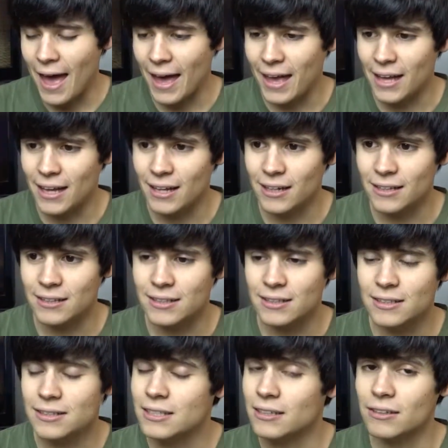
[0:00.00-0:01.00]
And
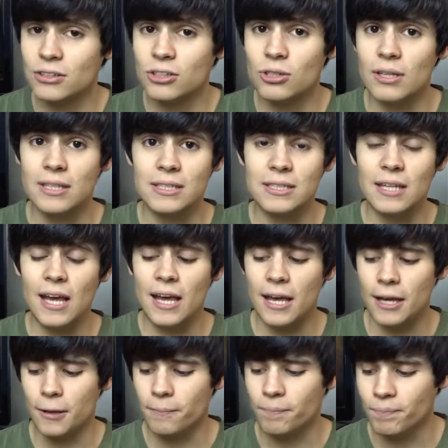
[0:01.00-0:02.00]
to this
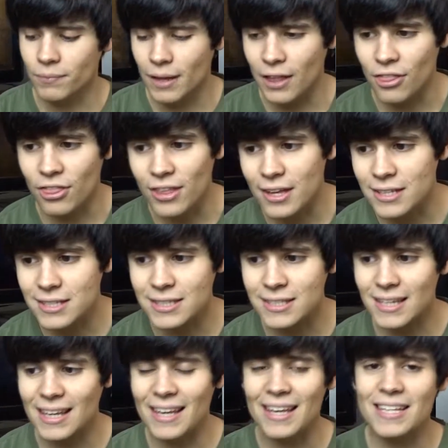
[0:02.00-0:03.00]
day,
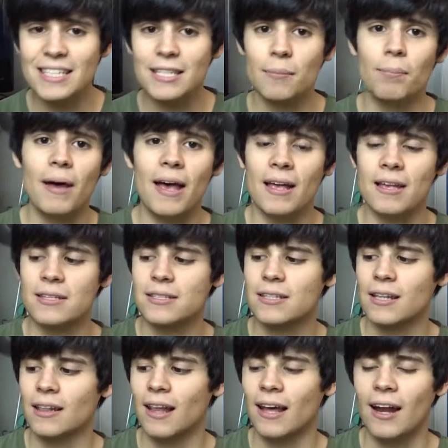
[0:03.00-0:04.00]
this is the
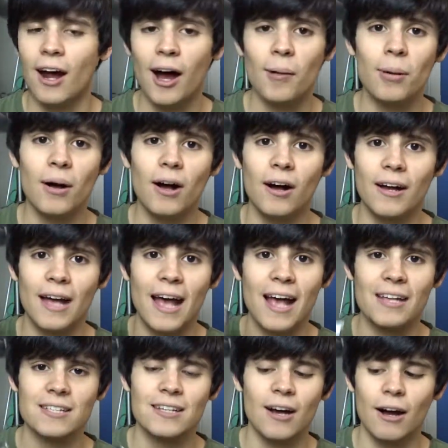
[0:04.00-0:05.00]
best that Hauppauge
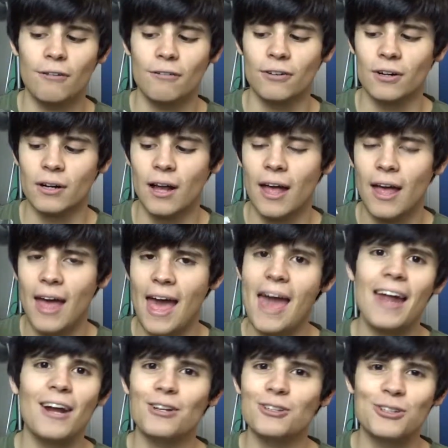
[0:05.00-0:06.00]
has to offer.
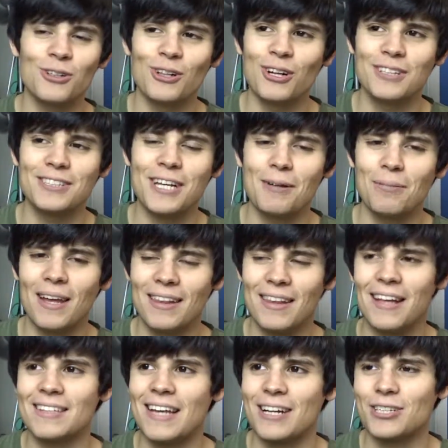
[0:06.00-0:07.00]
And I also looked up that
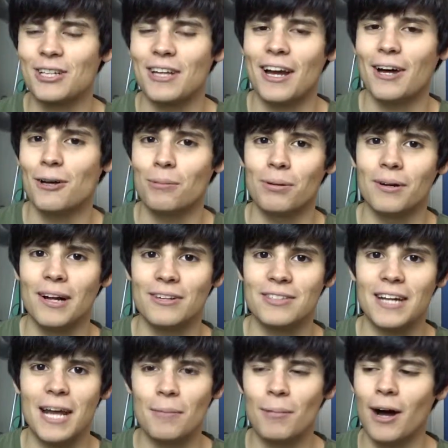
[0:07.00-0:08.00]
that's actually how you
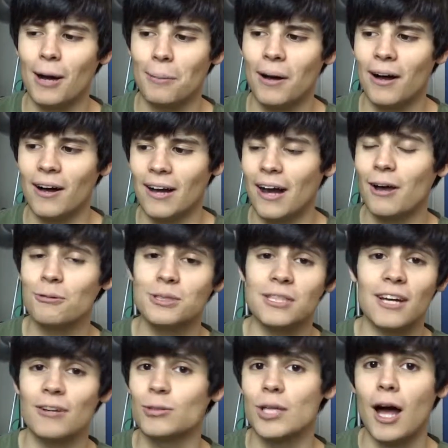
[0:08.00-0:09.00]
pronounce the name Hauppauge. I always
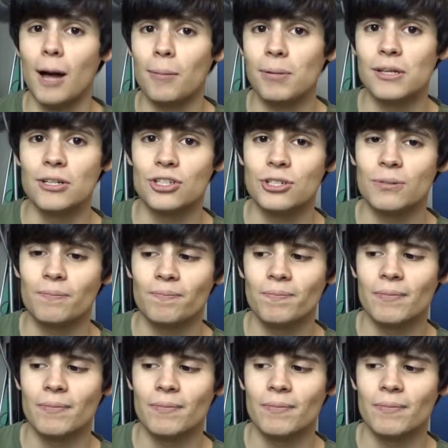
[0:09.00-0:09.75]
thought it was Hauppauge.